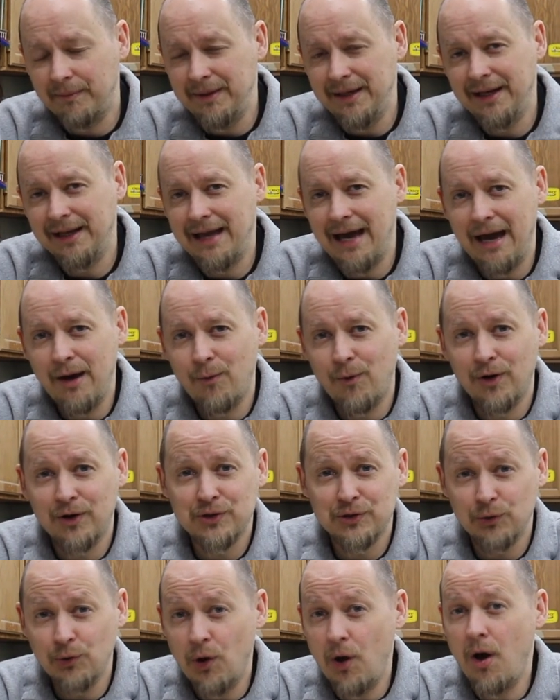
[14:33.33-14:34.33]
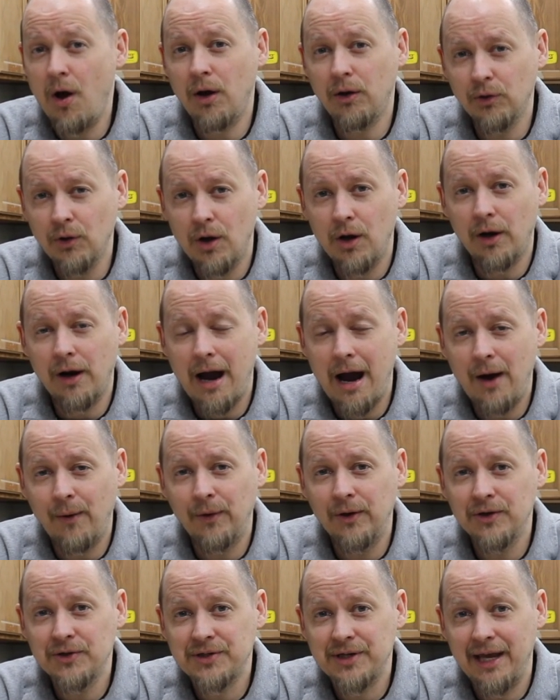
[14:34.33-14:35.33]
I mean, the guy works long, long
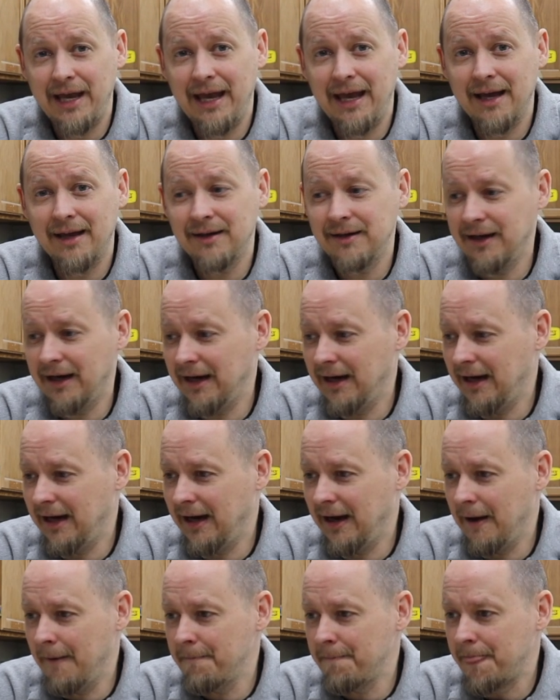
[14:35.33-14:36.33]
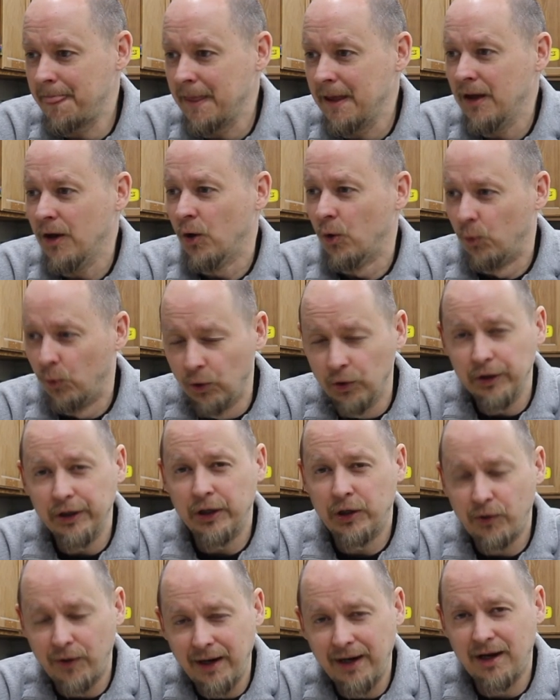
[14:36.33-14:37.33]
hours and uh, um,
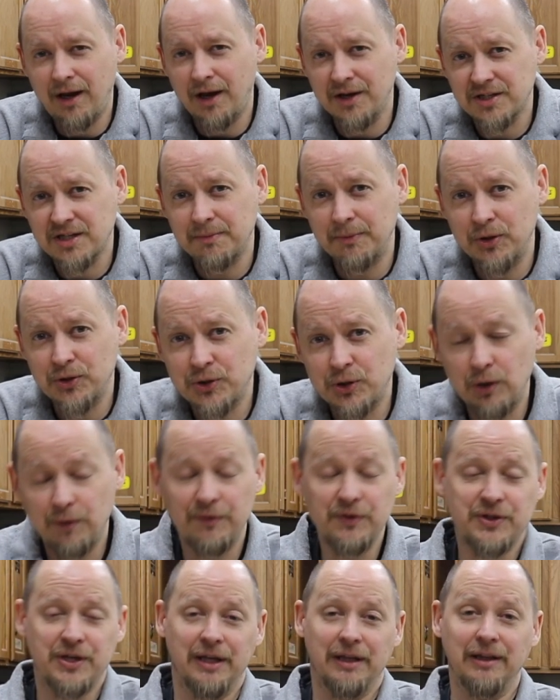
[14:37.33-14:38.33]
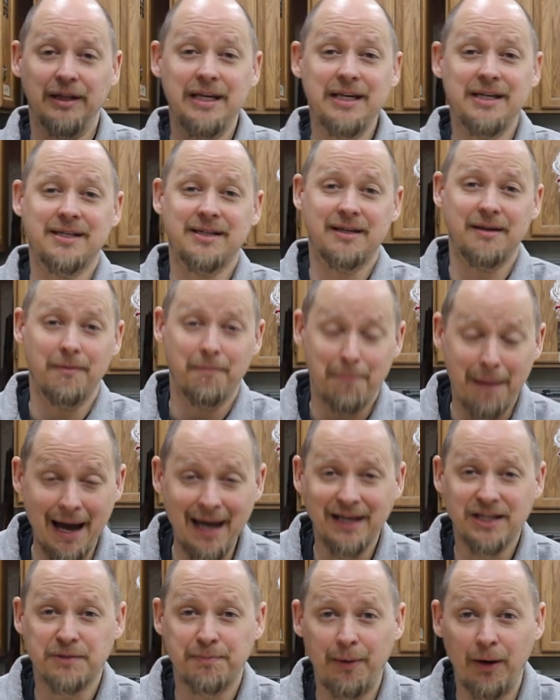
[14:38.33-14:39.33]
really great customer service. At least
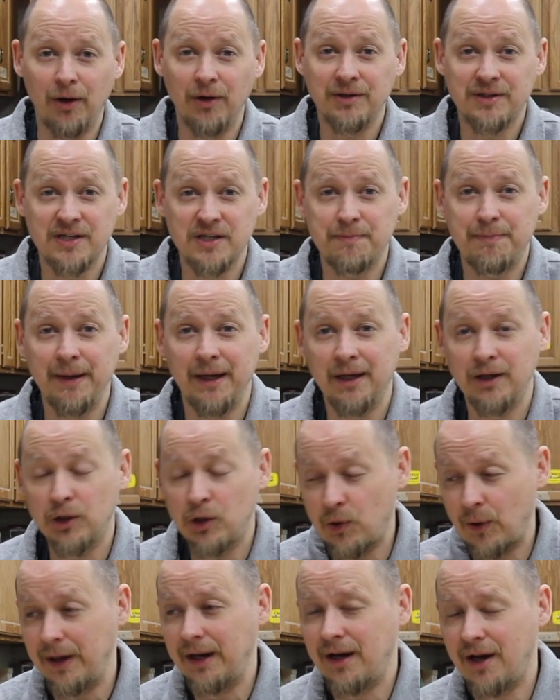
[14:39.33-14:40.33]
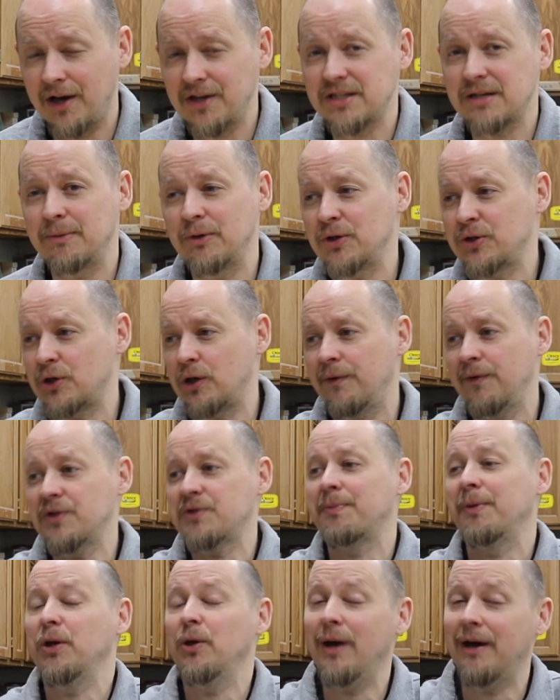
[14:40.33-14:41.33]
my experience has been great customer
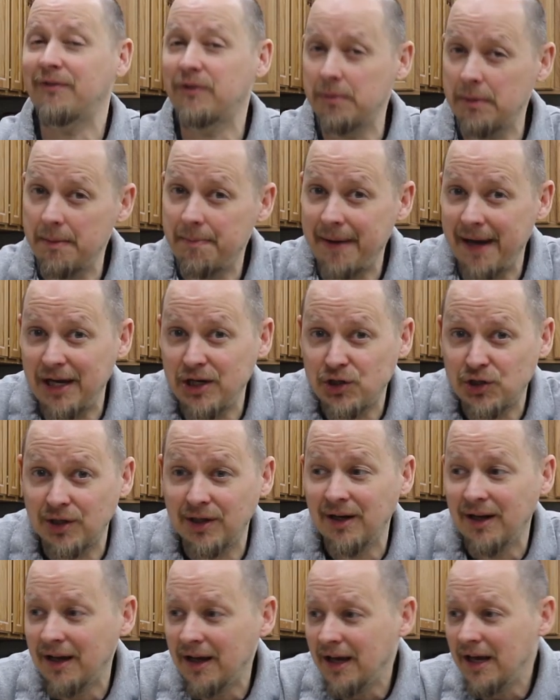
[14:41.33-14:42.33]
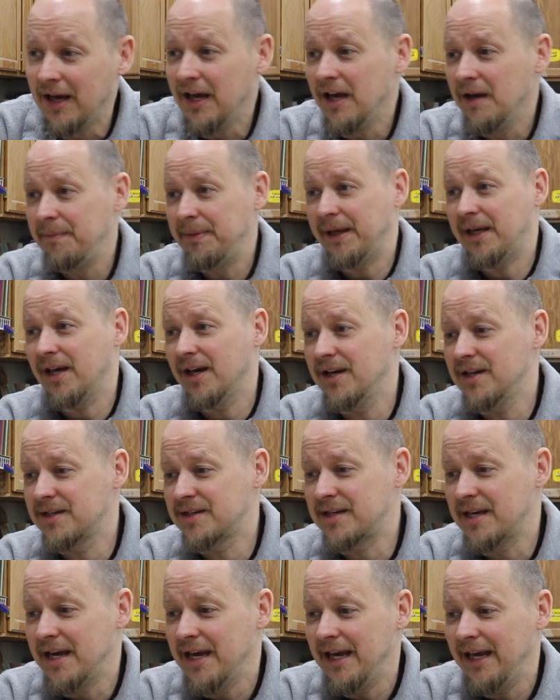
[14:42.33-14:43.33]
service, but you have to be patient
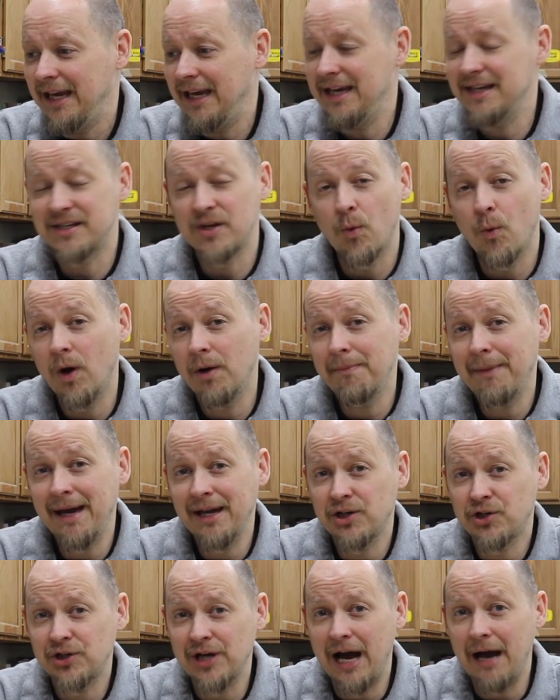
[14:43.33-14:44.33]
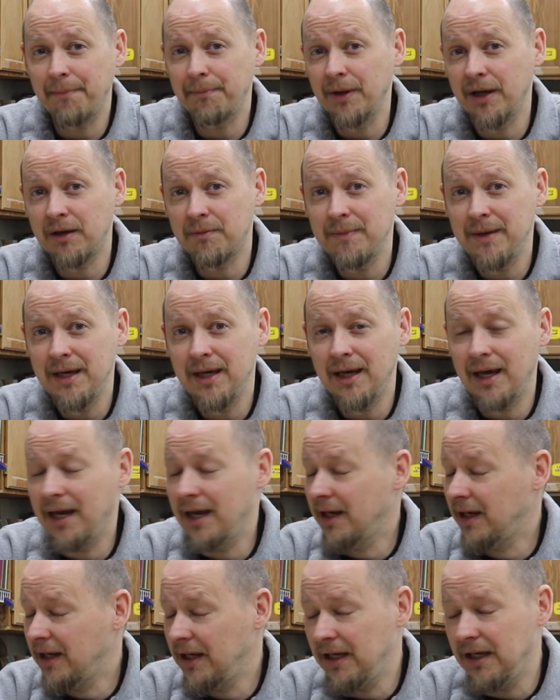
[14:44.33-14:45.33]
because he is a one-man shop like me
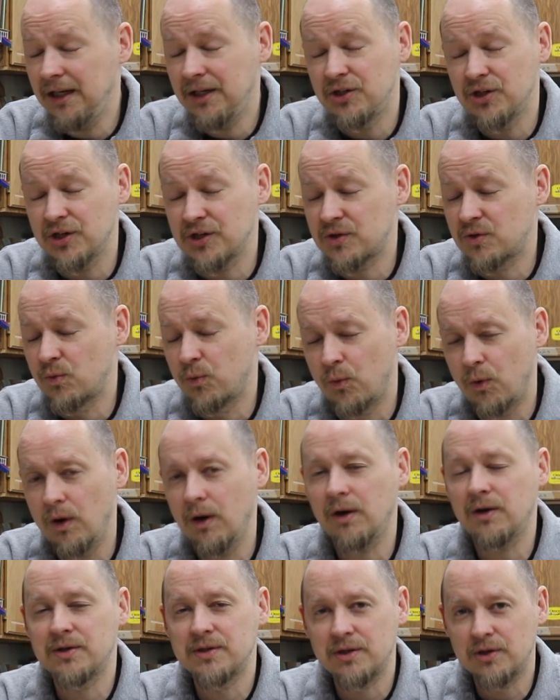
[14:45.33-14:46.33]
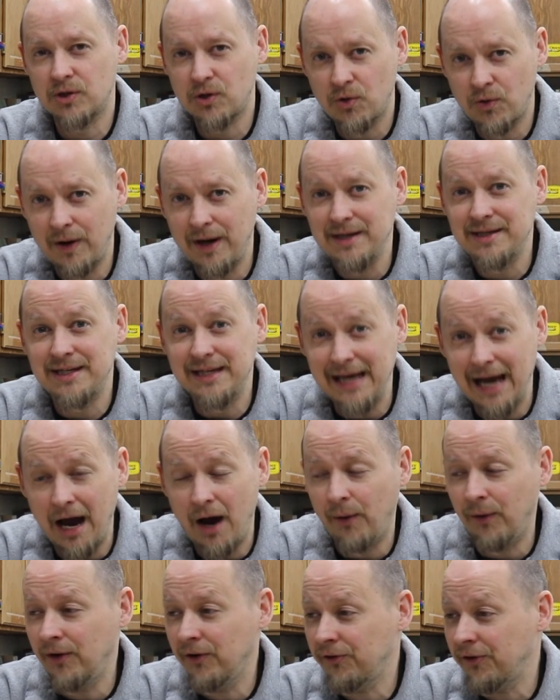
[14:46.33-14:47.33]
and he just works crazy
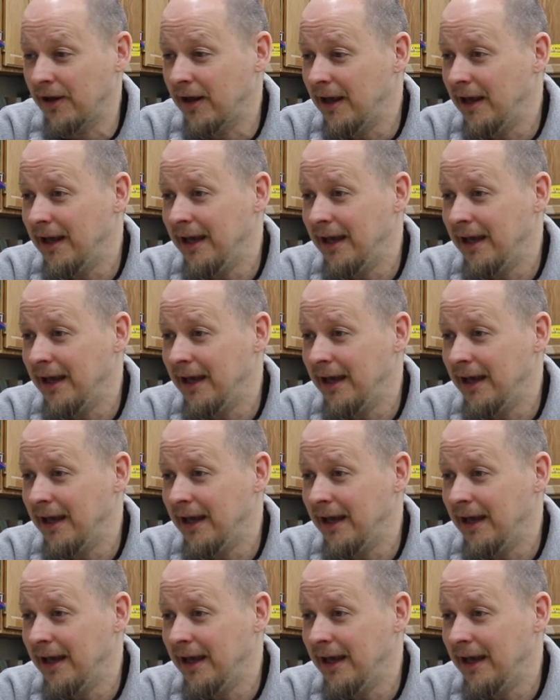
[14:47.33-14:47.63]
hours.